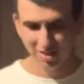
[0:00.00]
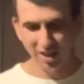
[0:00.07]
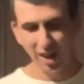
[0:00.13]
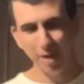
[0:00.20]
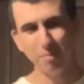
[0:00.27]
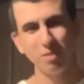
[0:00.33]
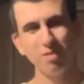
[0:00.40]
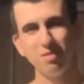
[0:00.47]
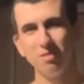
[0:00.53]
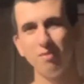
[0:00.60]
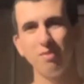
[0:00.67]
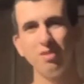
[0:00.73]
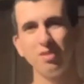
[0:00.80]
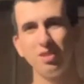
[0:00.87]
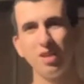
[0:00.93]
I've been using
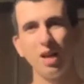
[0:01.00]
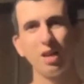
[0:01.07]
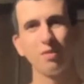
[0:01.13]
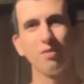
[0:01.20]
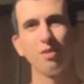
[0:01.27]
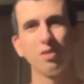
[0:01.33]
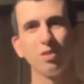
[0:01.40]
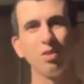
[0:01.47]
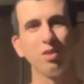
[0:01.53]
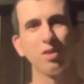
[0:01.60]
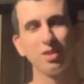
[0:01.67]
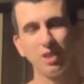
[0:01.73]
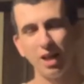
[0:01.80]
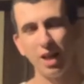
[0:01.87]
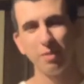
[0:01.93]
VCRs for a long
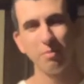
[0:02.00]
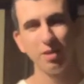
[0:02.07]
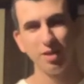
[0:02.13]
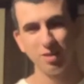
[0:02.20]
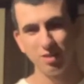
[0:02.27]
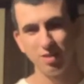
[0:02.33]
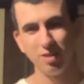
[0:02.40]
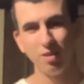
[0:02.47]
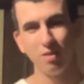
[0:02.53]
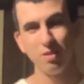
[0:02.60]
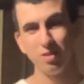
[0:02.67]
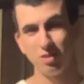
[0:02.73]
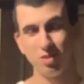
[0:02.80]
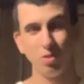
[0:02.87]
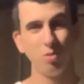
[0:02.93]
time, and, you know,
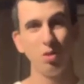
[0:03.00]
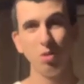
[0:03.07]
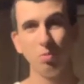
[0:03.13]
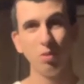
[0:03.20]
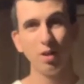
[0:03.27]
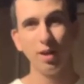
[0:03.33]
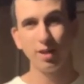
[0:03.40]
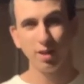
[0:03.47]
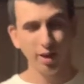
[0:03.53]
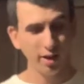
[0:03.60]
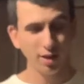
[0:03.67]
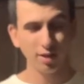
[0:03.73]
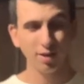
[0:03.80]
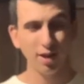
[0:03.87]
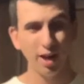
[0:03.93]
this Sony one I like
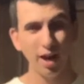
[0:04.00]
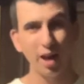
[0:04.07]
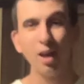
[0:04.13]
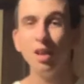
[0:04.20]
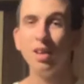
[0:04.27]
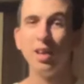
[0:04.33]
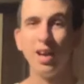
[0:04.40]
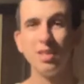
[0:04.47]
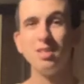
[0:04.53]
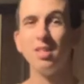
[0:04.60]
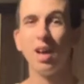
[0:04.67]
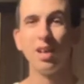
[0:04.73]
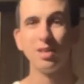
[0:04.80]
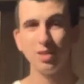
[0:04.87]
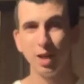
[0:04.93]
a lot. It's
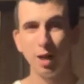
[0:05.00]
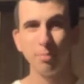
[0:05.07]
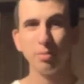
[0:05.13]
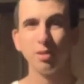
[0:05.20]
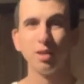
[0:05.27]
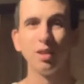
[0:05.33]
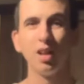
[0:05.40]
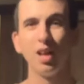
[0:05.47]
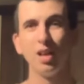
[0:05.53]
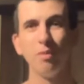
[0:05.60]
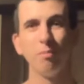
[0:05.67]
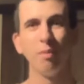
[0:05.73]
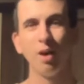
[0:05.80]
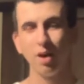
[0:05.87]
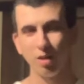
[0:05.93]
not a top-of-the-line
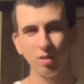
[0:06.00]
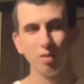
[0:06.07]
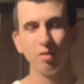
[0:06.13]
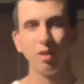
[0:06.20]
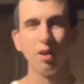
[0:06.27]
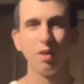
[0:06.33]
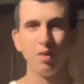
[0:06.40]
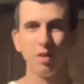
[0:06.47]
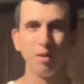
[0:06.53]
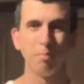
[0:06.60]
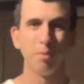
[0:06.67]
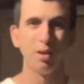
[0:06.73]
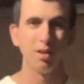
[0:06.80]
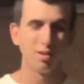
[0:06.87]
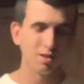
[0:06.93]
model or anything,
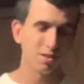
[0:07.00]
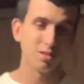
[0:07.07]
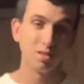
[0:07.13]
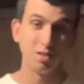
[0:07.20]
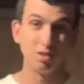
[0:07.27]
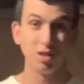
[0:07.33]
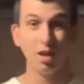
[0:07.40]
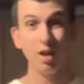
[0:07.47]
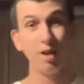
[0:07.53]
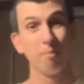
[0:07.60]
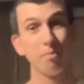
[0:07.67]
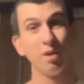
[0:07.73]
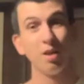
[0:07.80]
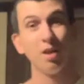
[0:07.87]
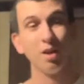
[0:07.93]
but it does the
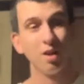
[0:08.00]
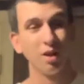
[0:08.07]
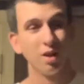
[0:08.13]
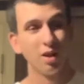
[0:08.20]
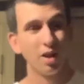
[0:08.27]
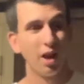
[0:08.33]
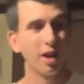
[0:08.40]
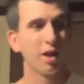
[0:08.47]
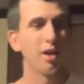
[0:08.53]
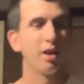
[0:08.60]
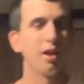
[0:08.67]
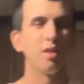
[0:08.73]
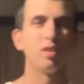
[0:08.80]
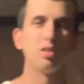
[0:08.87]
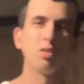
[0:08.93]
job. I got
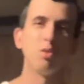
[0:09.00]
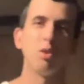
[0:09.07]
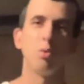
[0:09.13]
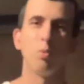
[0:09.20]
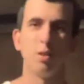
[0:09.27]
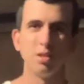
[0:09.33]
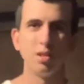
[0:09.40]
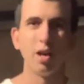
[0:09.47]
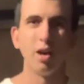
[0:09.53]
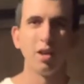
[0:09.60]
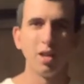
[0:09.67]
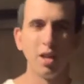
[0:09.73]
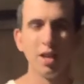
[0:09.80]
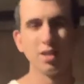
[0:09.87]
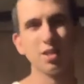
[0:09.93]
another Sony one down
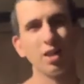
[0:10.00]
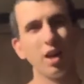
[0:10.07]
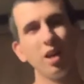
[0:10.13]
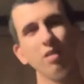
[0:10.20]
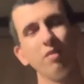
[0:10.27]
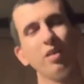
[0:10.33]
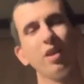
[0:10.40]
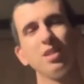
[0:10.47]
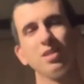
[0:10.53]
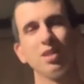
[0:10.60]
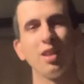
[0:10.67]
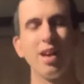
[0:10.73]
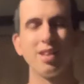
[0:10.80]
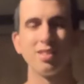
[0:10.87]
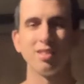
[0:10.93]
here. It's kind of on its
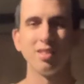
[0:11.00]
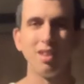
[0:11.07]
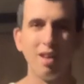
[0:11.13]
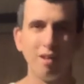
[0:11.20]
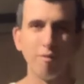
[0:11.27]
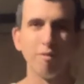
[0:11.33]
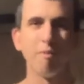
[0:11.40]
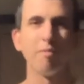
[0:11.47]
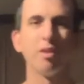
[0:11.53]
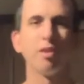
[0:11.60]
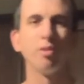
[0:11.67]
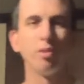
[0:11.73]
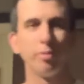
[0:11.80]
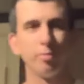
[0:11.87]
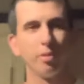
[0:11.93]
last leg from the
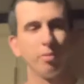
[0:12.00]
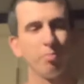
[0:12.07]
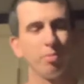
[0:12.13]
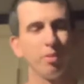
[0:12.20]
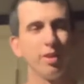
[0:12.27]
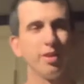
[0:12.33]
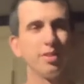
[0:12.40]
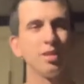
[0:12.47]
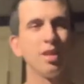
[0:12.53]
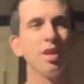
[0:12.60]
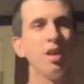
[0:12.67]
Goodwill place.